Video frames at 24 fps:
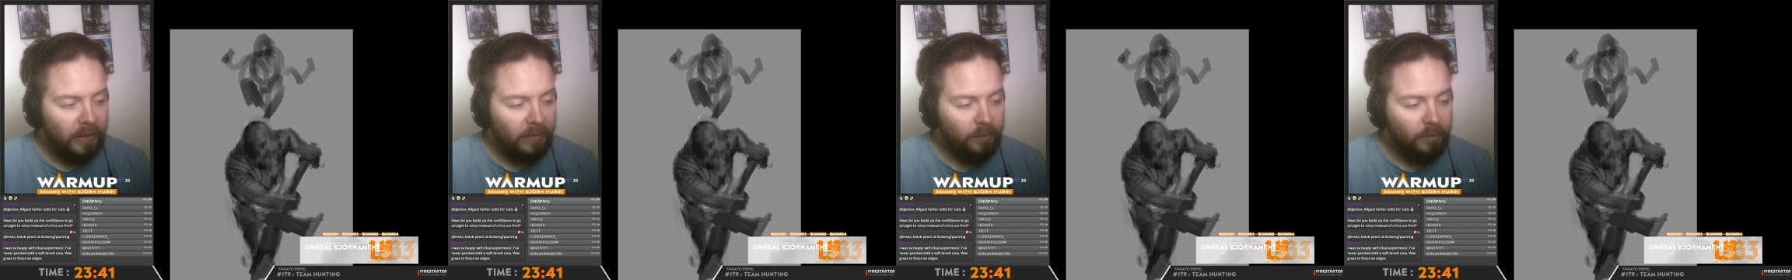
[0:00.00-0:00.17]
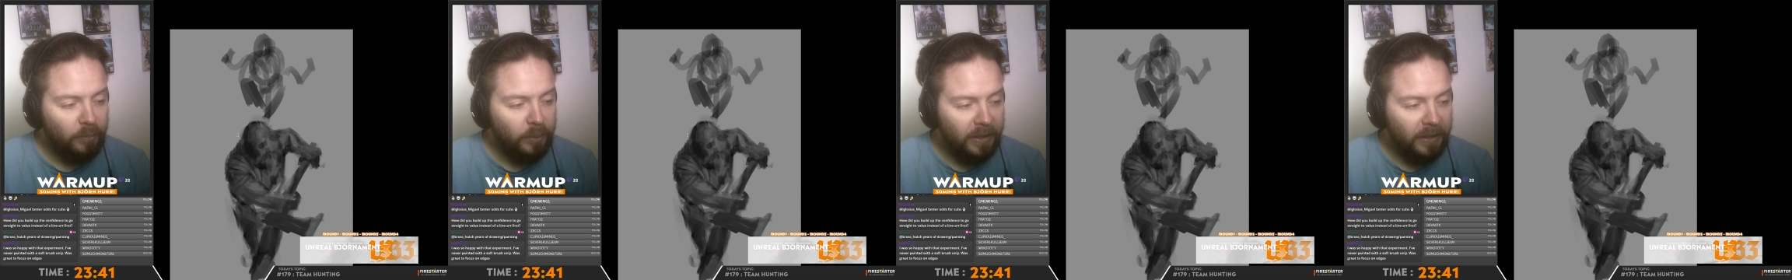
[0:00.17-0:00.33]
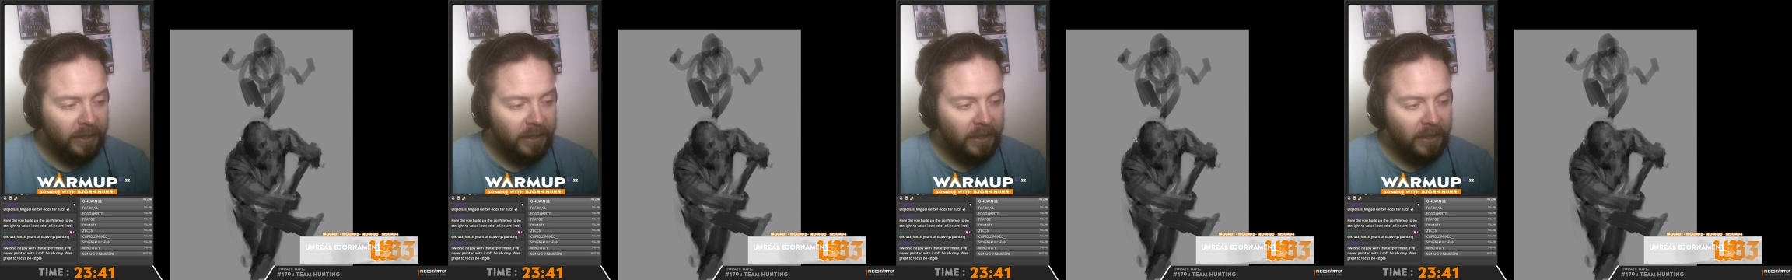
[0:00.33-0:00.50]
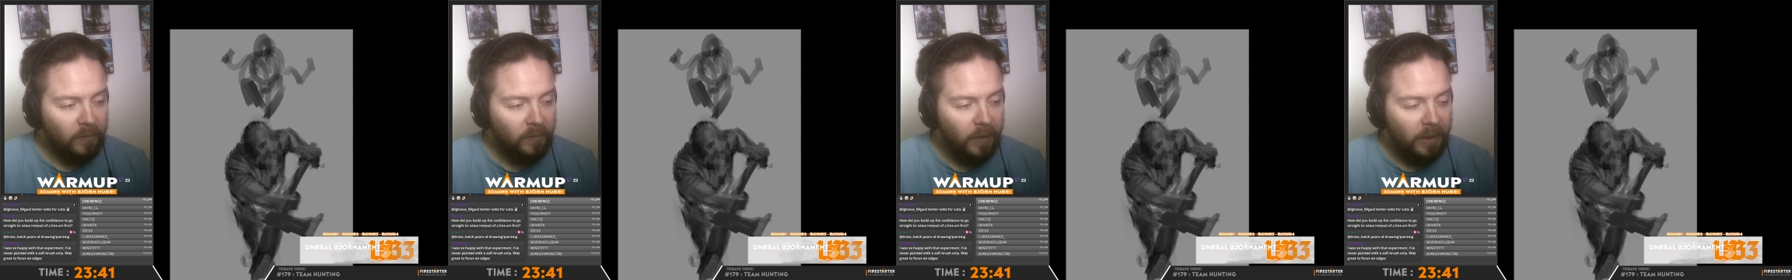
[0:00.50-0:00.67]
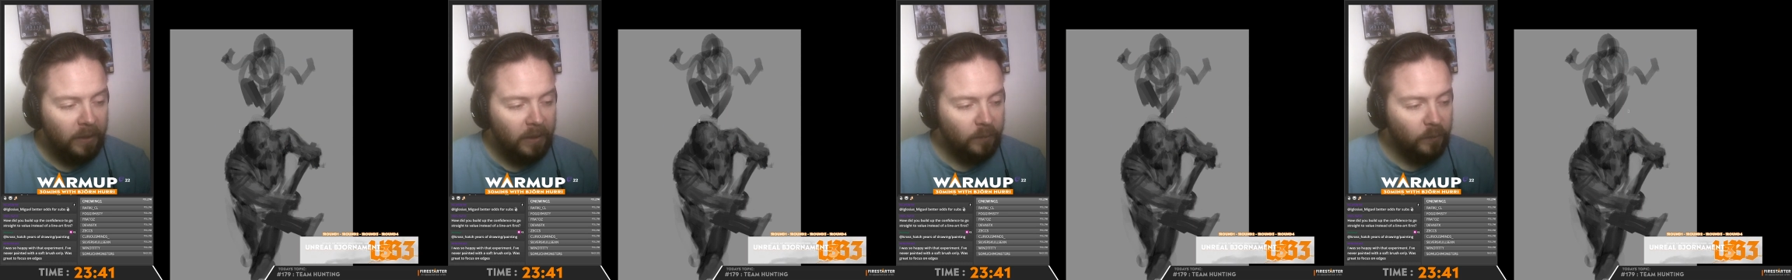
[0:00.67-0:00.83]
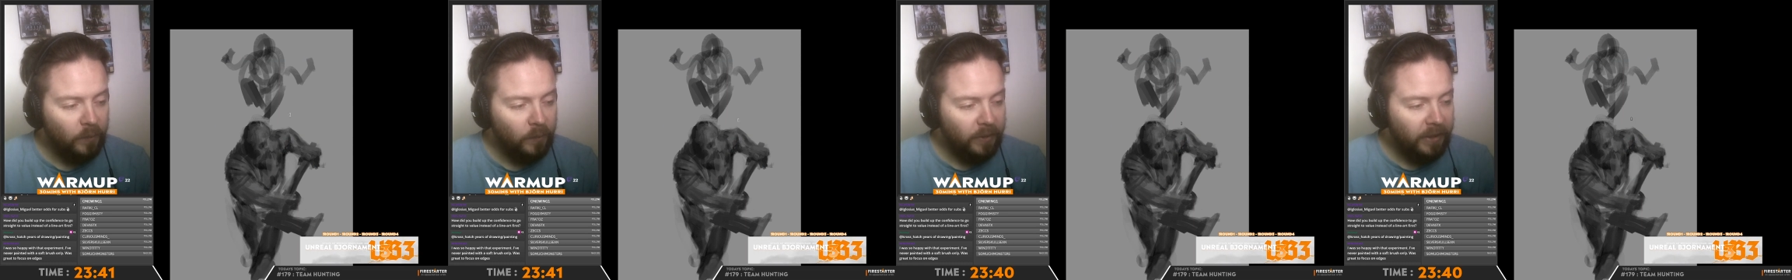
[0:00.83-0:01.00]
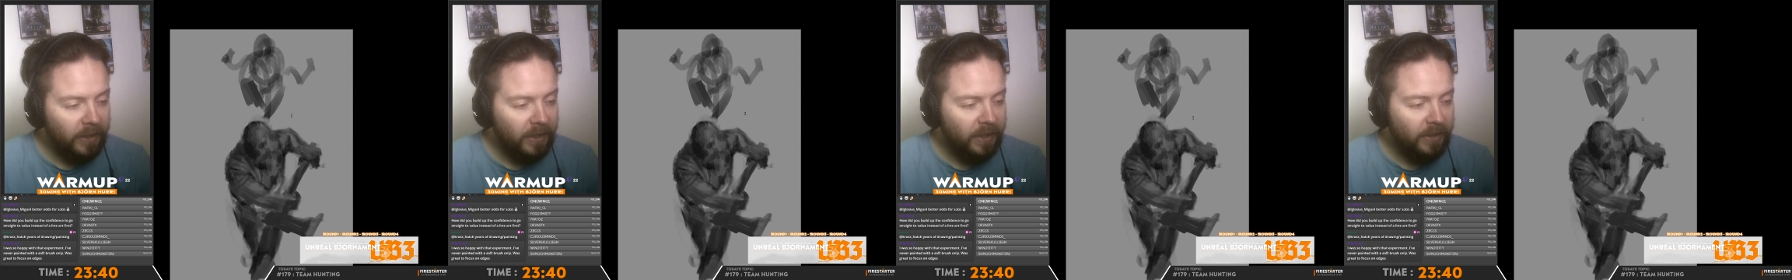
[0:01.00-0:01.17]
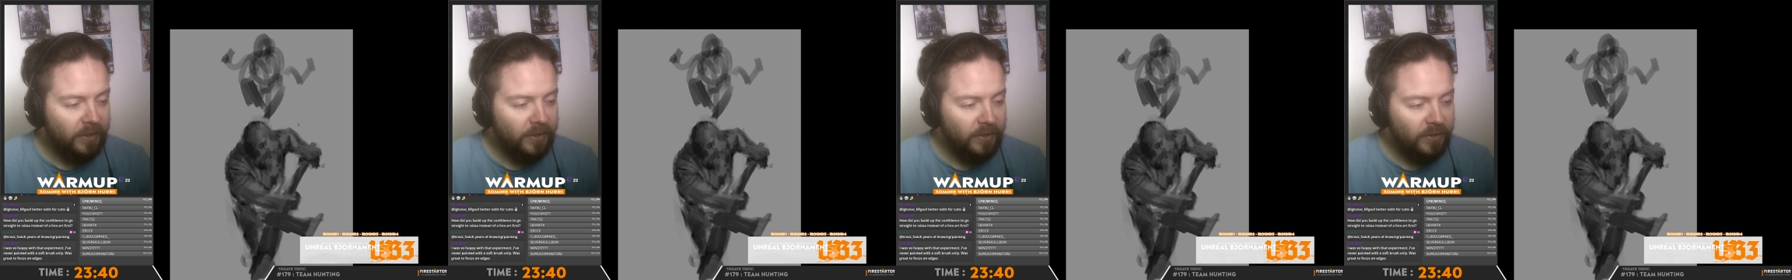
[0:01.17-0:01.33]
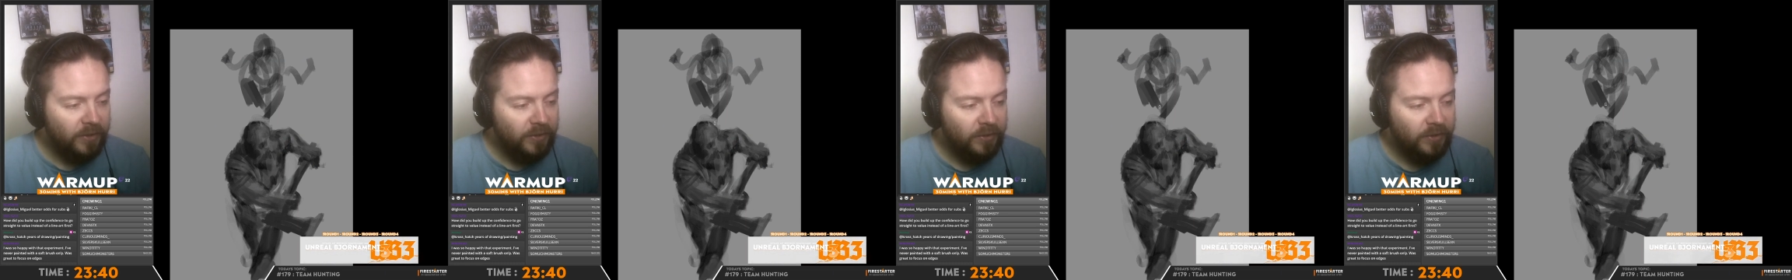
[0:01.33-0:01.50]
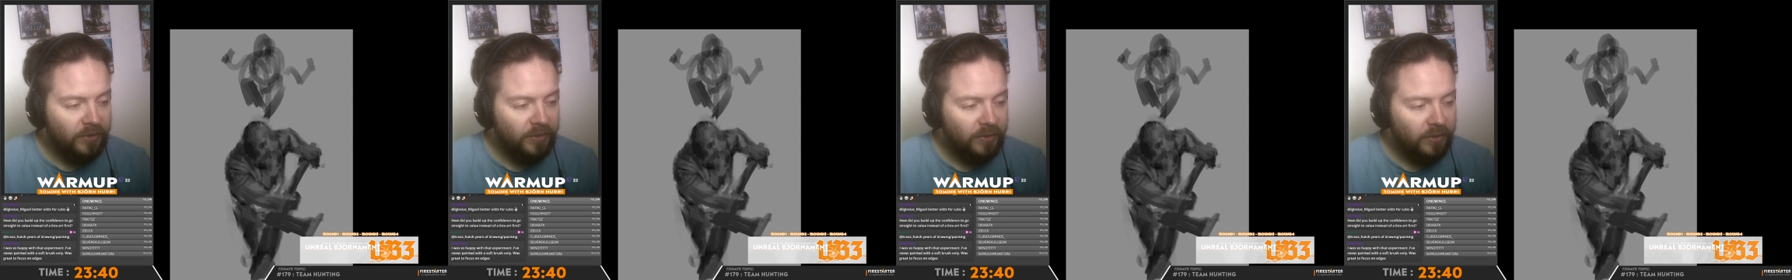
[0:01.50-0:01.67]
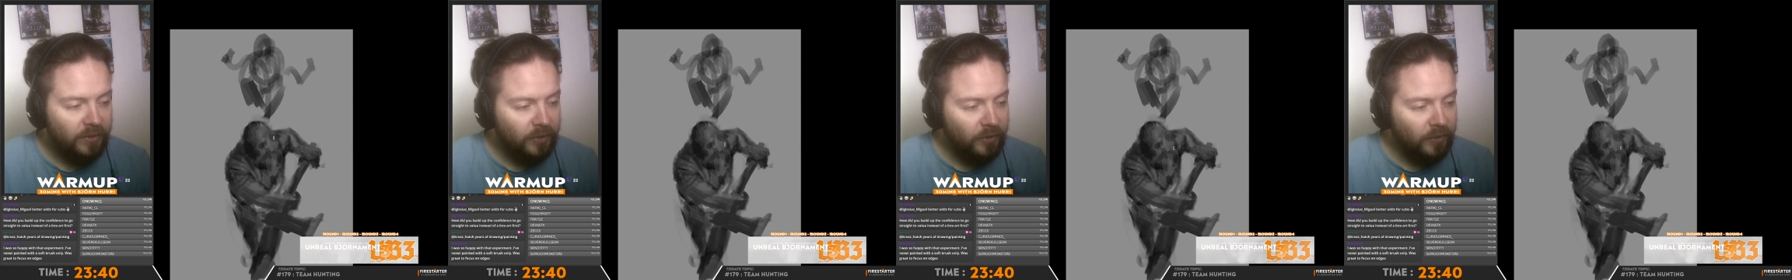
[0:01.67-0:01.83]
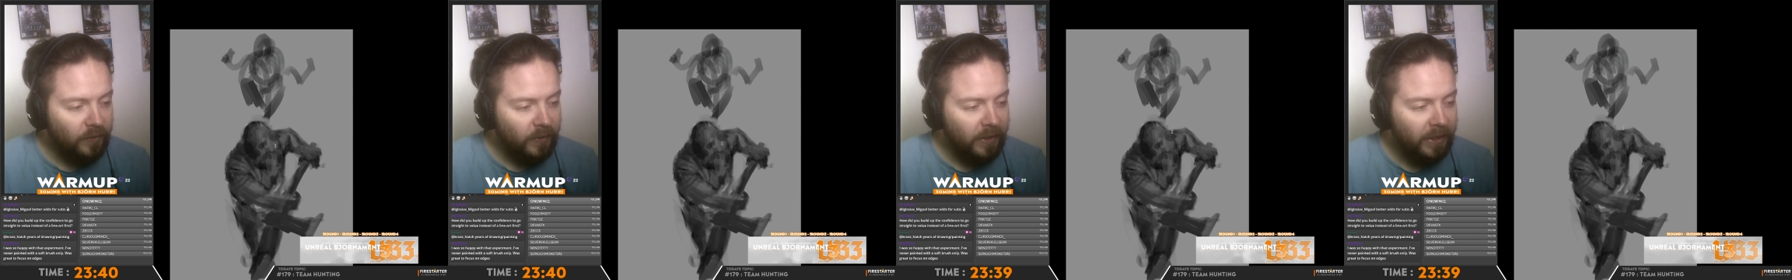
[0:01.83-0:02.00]
playing around with edges,
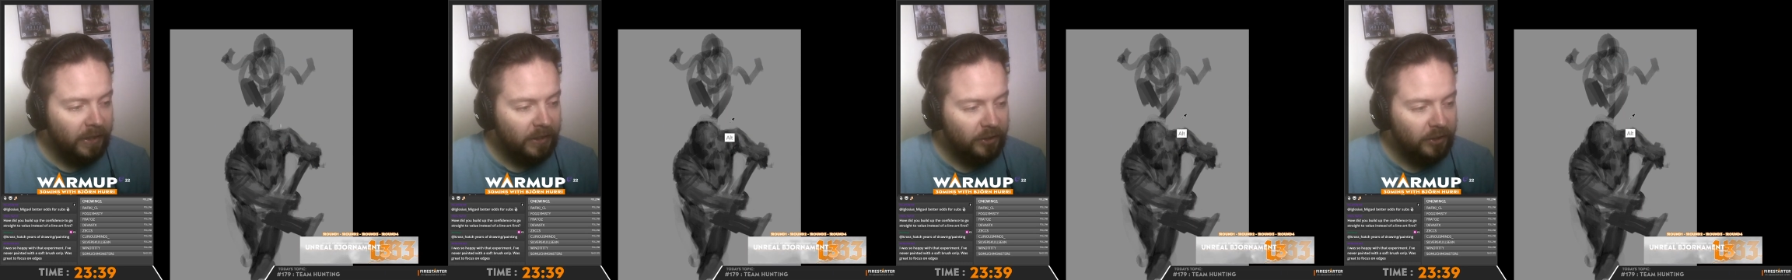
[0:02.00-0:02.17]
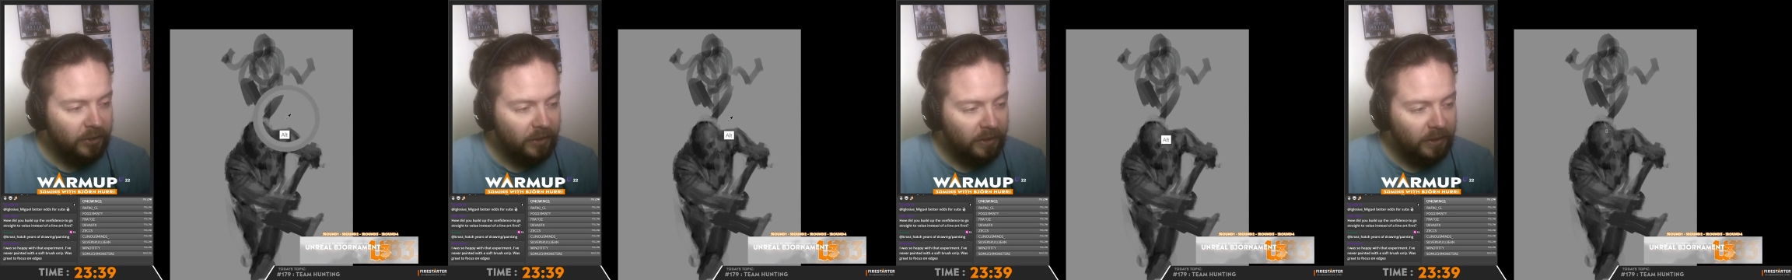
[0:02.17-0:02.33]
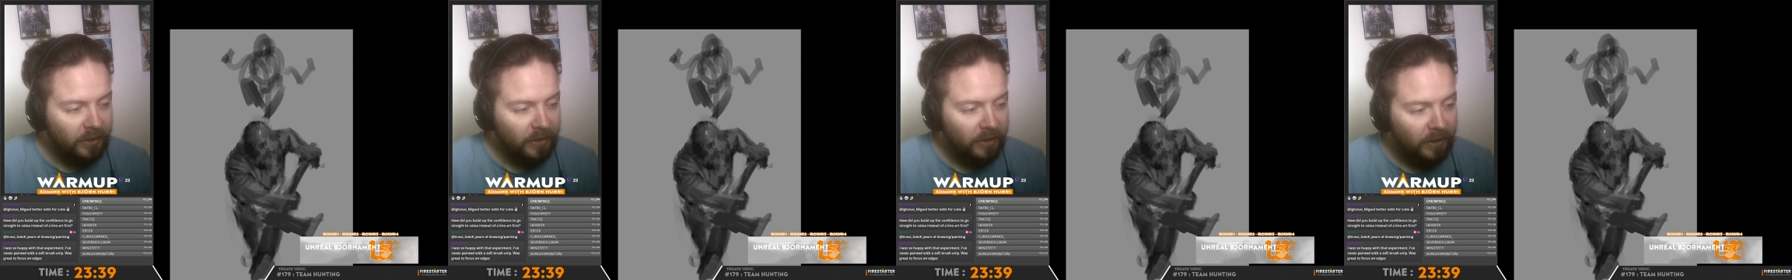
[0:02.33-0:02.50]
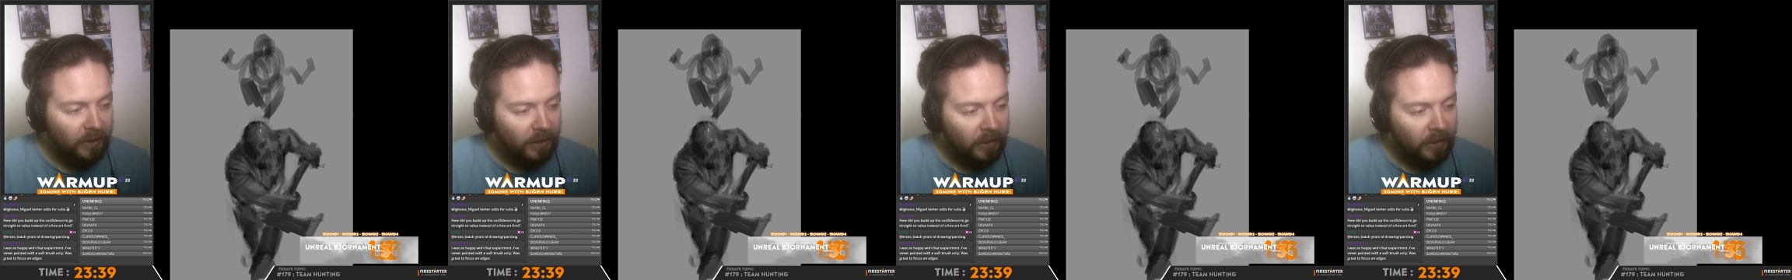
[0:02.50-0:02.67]
you're actually